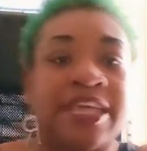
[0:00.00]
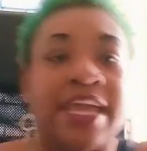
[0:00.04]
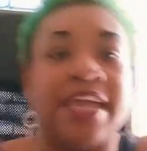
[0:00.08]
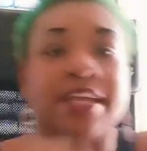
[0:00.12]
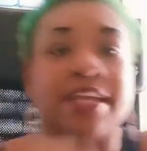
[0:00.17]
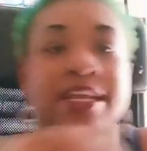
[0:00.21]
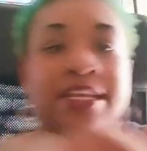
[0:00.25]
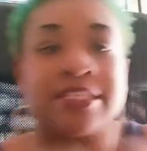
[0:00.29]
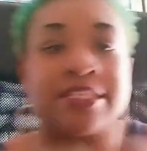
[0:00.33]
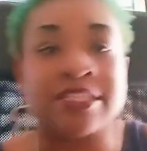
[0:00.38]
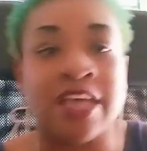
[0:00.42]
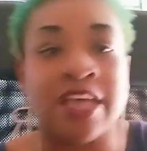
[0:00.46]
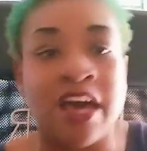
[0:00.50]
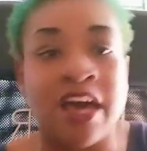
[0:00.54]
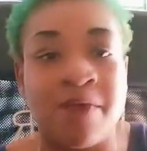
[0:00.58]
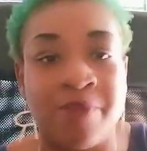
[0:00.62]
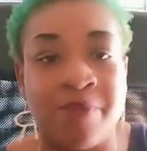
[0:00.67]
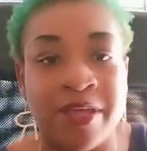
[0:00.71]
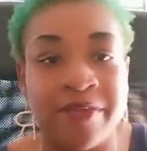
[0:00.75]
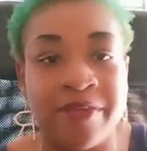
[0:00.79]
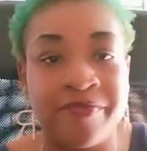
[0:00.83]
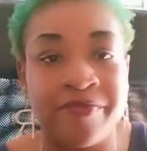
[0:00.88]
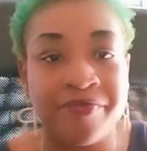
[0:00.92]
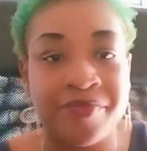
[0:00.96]
seen this
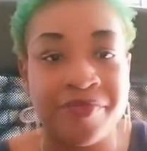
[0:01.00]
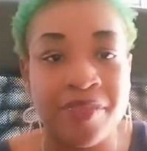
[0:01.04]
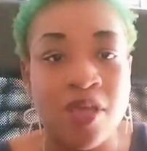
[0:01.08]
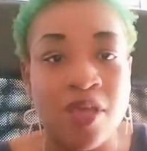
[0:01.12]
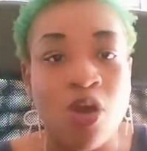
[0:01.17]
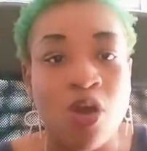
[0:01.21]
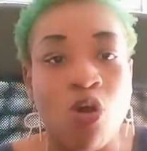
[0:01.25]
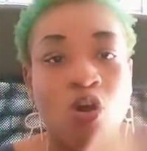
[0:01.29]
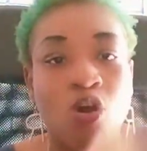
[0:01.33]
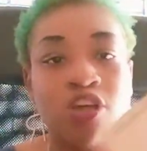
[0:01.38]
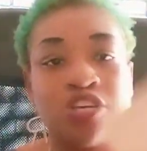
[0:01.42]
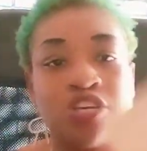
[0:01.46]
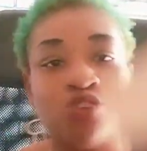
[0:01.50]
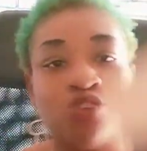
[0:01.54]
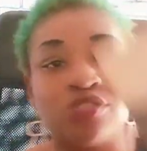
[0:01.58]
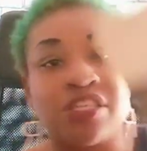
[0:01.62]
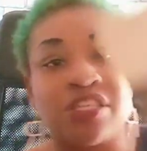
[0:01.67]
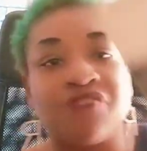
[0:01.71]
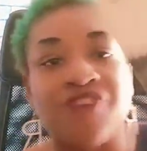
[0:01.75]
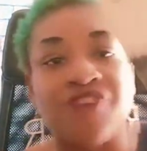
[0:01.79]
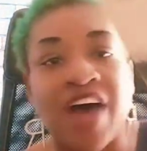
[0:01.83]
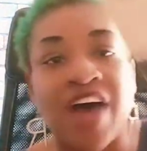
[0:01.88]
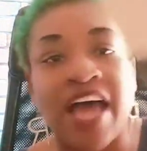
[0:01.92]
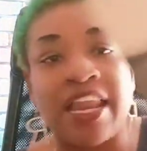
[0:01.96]
coming. Or
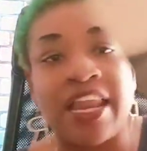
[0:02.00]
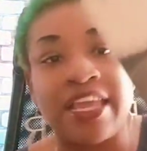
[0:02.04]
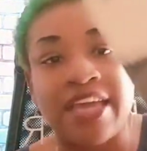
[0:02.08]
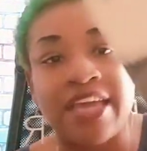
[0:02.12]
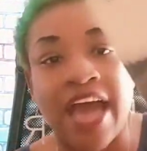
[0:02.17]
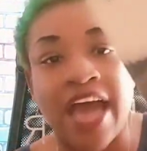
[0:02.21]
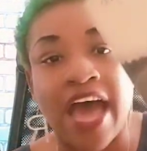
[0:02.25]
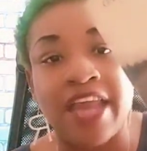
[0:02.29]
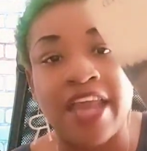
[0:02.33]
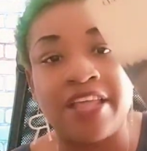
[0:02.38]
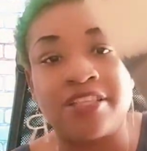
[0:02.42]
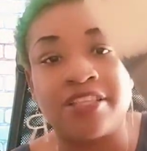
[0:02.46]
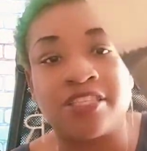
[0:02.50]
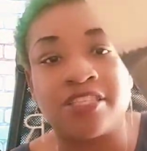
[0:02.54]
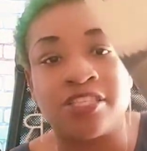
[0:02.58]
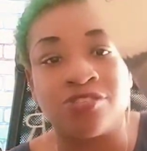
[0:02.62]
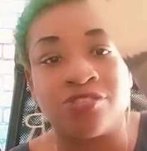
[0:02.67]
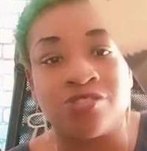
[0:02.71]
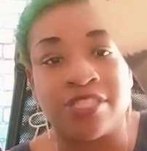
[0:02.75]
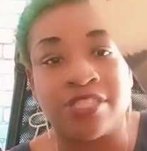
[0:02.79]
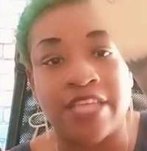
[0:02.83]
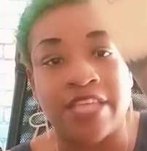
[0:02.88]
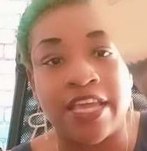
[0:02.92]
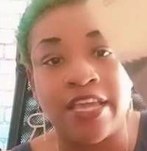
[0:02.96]
you divinely guided
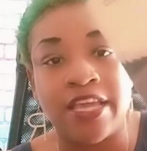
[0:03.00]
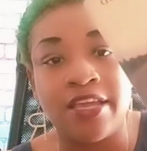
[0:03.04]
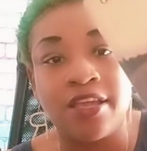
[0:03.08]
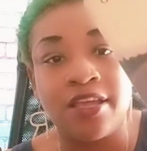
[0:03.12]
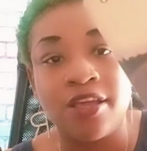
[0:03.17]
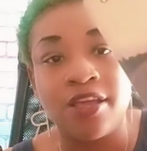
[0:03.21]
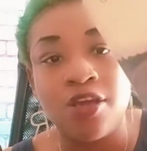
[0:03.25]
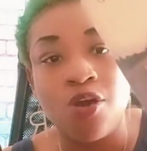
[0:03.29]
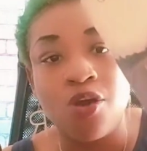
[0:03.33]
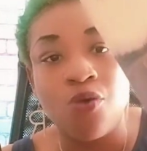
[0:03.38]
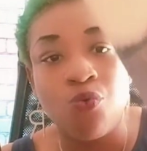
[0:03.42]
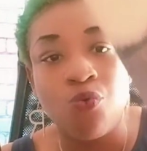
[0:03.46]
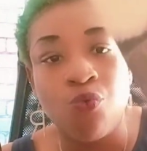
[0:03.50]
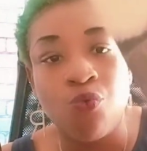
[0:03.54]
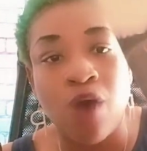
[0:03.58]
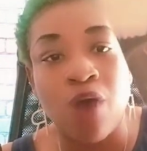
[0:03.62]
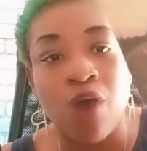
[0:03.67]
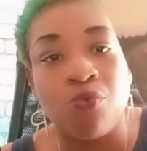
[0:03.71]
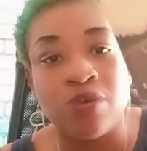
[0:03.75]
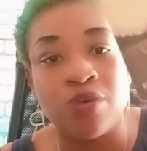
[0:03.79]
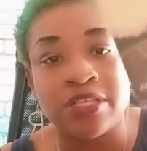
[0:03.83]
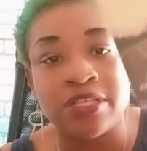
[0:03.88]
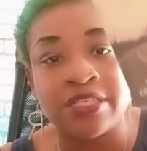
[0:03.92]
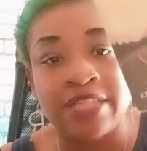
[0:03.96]
to see
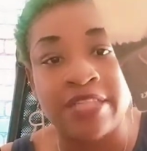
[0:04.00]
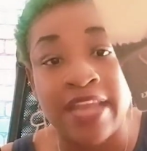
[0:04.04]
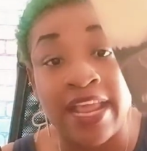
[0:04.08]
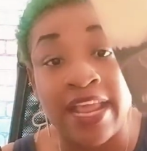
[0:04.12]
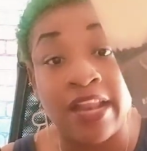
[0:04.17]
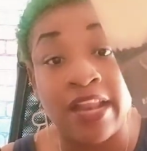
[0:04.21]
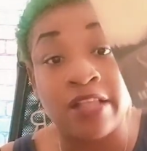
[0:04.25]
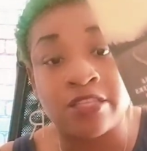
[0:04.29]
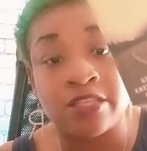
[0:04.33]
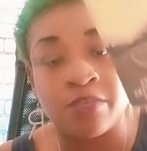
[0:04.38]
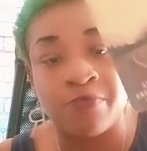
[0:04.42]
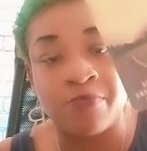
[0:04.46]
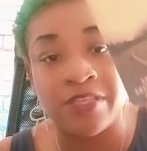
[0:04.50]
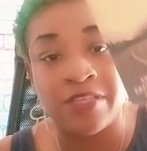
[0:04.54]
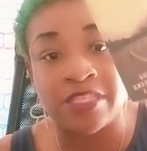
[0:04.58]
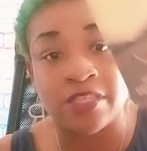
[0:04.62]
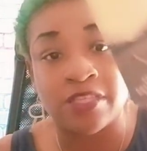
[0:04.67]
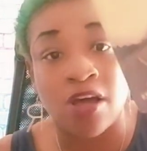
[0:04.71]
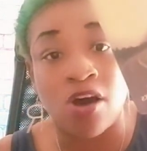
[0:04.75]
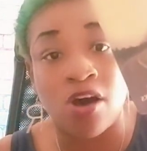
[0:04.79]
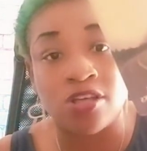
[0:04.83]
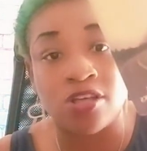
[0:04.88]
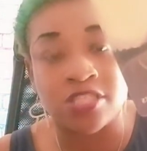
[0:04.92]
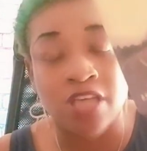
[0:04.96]
what was needed to be
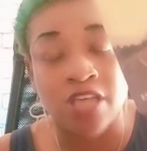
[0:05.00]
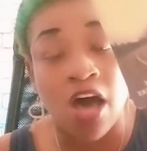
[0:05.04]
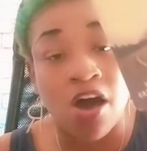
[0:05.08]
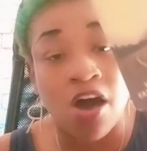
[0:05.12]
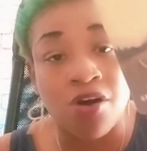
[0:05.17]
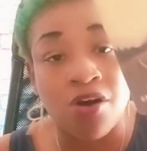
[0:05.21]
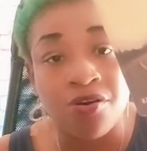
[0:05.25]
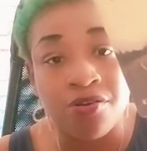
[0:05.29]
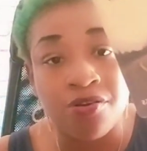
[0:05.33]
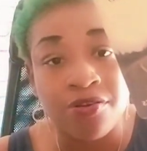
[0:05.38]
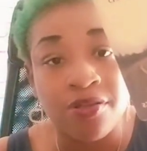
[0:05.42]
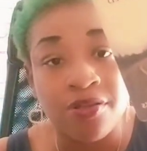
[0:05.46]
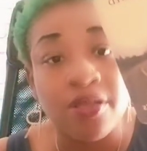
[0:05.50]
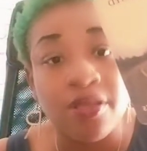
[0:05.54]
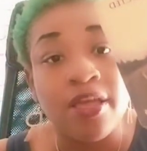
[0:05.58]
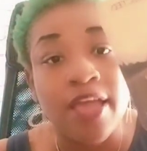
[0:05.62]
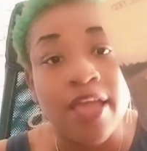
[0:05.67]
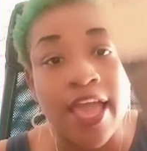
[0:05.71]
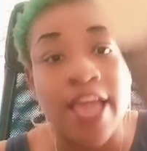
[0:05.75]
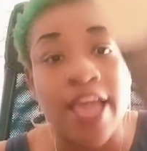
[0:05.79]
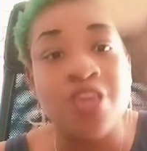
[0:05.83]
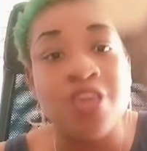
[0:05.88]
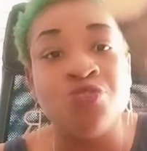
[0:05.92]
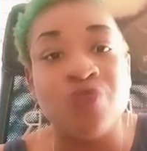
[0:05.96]
solved.
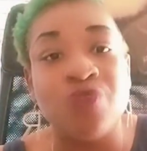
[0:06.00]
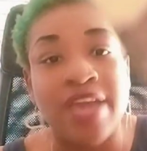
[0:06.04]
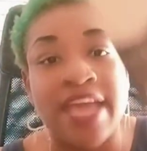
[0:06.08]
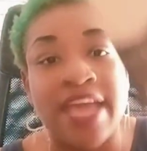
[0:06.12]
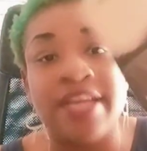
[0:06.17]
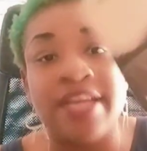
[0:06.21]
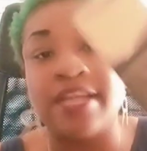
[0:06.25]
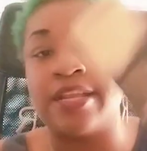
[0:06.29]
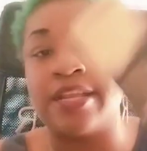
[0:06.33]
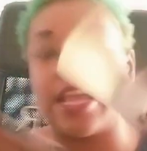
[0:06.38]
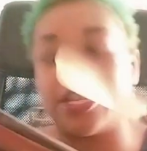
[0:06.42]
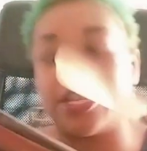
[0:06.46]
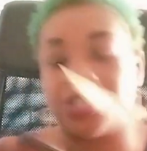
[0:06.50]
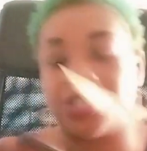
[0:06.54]
And you ended